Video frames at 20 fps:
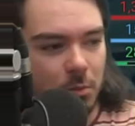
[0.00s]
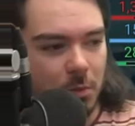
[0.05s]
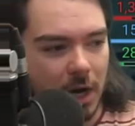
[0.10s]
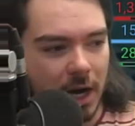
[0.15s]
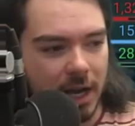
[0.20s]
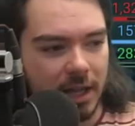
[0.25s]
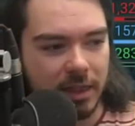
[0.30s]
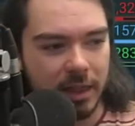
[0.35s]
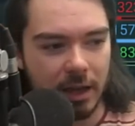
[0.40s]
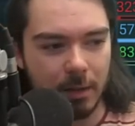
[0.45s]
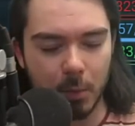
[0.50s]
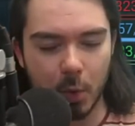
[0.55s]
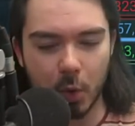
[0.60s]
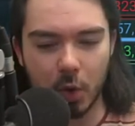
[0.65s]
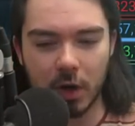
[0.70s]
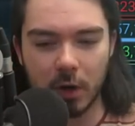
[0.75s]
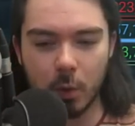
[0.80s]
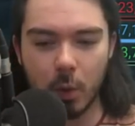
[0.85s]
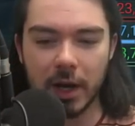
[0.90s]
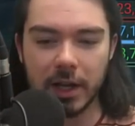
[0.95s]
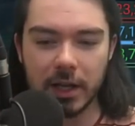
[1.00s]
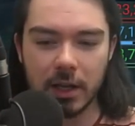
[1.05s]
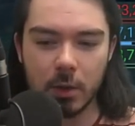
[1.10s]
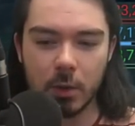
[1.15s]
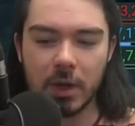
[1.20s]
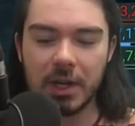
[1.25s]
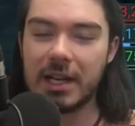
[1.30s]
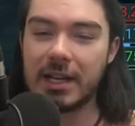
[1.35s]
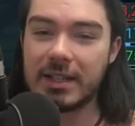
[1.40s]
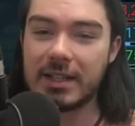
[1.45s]
I think more what you
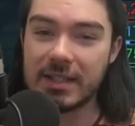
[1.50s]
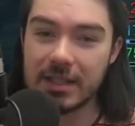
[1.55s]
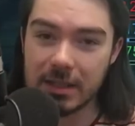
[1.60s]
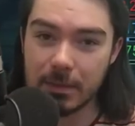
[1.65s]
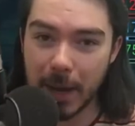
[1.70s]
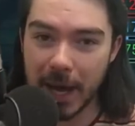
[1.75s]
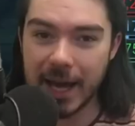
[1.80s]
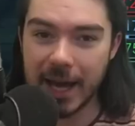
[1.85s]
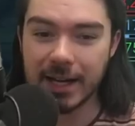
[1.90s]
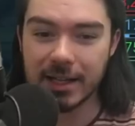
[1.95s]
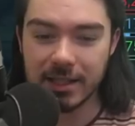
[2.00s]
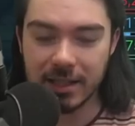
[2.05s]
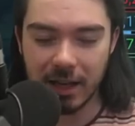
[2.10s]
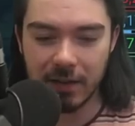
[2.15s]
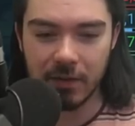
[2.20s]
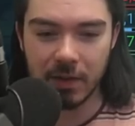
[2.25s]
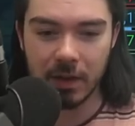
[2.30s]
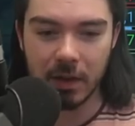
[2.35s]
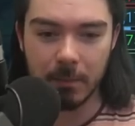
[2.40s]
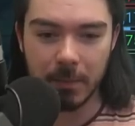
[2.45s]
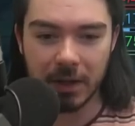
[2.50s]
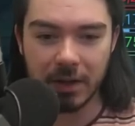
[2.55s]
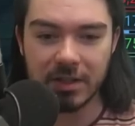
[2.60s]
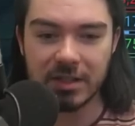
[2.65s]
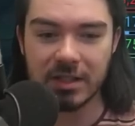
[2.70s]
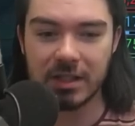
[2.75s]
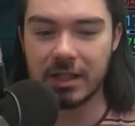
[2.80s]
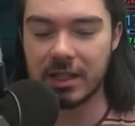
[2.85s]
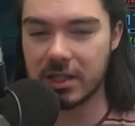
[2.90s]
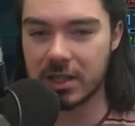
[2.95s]
would expect given the
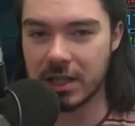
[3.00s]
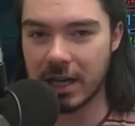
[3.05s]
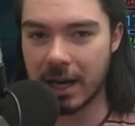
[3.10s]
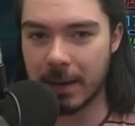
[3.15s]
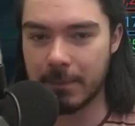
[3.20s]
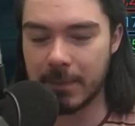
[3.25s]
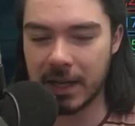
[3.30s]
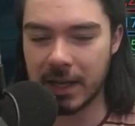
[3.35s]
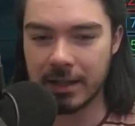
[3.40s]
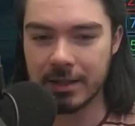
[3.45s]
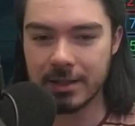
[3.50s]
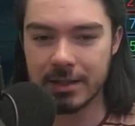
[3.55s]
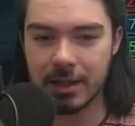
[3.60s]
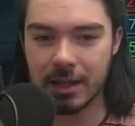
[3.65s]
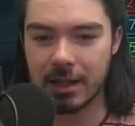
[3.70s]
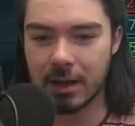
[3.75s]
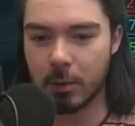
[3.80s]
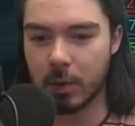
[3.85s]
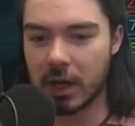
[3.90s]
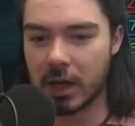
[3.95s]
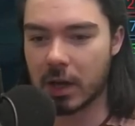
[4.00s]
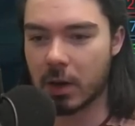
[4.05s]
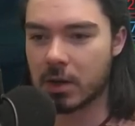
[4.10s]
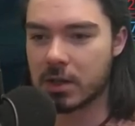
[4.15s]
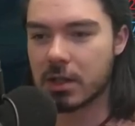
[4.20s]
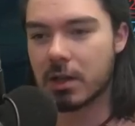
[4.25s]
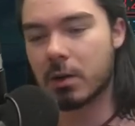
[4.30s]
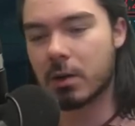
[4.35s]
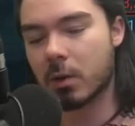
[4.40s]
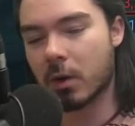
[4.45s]
builds of these champions. I think we go
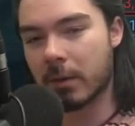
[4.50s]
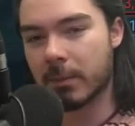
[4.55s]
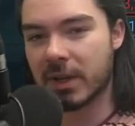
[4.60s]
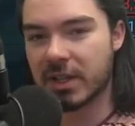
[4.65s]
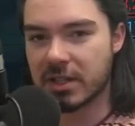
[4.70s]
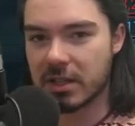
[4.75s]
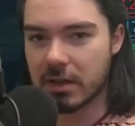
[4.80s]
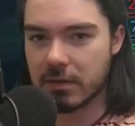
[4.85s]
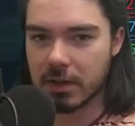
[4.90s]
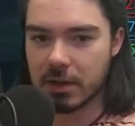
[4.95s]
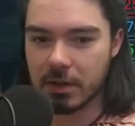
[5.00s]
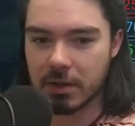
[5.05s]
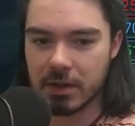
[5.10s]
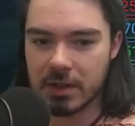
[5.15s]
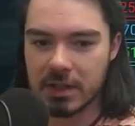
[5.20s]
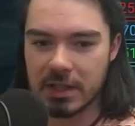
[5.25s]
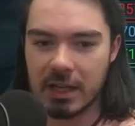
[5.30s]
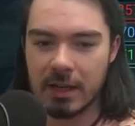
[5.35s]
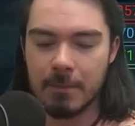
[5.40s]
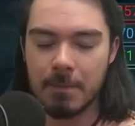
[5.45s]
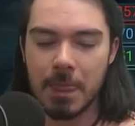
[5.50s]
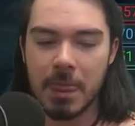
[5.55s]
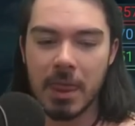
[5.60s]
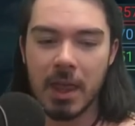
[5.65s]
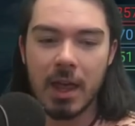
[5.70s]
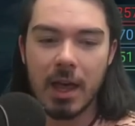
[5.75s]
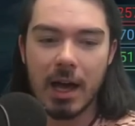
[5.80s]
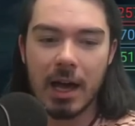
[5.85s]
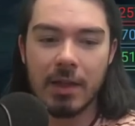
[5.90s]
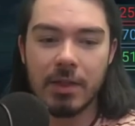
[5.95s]
into normal difficulty
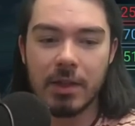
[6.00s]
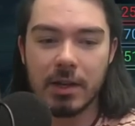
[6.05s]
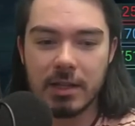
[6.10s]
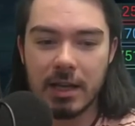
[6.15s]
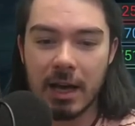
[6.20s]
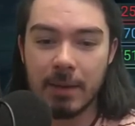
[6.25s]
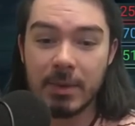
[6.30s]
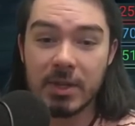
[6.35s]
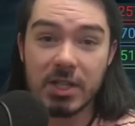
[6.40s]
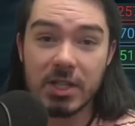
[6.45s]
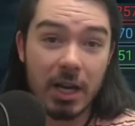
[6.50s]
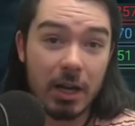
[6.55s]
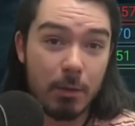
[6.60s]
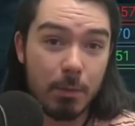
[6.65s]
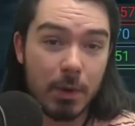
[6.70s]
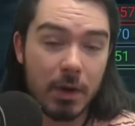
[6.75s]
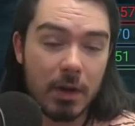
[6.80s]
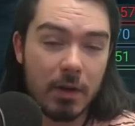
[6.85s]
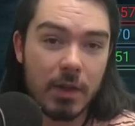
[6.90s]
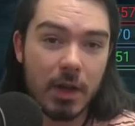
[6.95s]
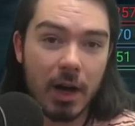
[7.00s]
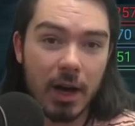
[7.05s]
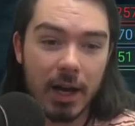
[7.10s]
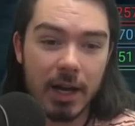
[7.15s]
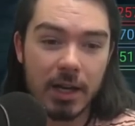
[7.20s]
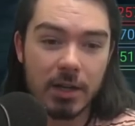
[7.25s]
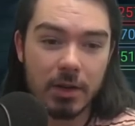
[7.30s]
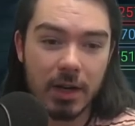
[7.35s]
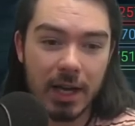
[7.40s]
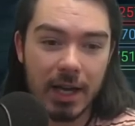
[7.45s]
and the damage output of the
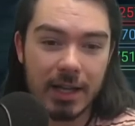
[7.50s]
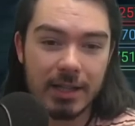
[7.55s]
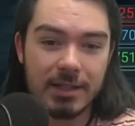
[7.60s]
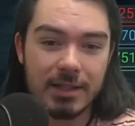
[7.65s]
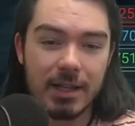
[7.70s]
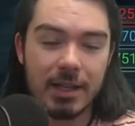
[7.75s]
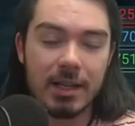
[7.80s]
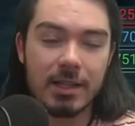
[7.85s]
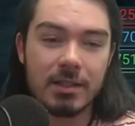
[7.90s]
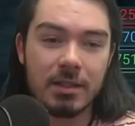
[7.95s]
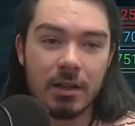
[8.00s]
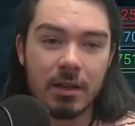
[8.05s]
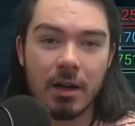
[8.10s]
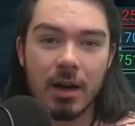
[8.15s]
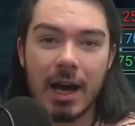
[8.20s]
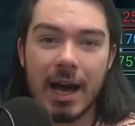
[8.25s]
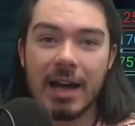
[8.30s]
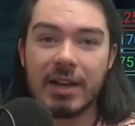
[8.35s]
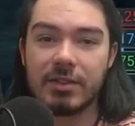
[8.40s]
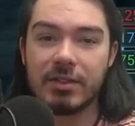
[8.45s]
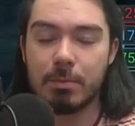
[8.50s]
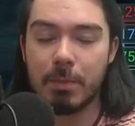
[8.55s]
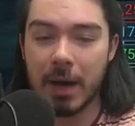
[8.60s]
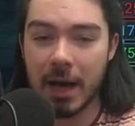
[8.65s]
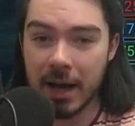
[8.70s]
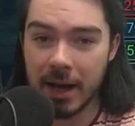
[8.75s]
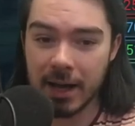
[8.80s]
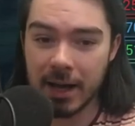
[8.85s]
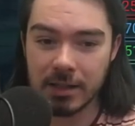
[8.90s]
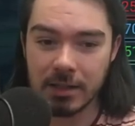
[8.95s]
Hydra heads is not as
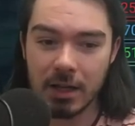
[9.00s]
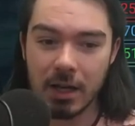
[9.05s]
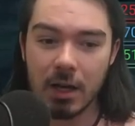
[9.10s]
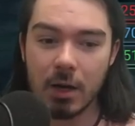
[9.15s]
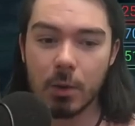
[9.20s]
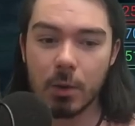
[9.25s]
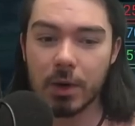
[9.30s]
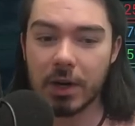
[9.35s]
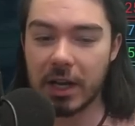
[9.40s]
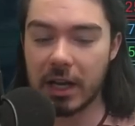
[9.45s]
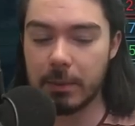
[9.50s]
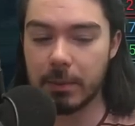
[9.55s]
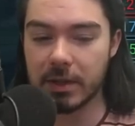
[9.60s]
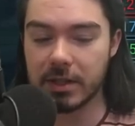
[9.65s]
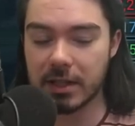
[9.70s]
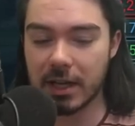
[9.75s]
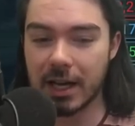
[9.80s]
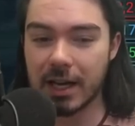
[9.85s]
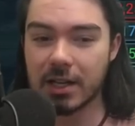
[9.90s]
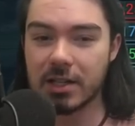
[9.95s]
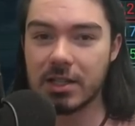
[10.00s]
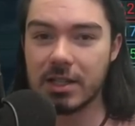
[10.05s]
bad. We're able to actually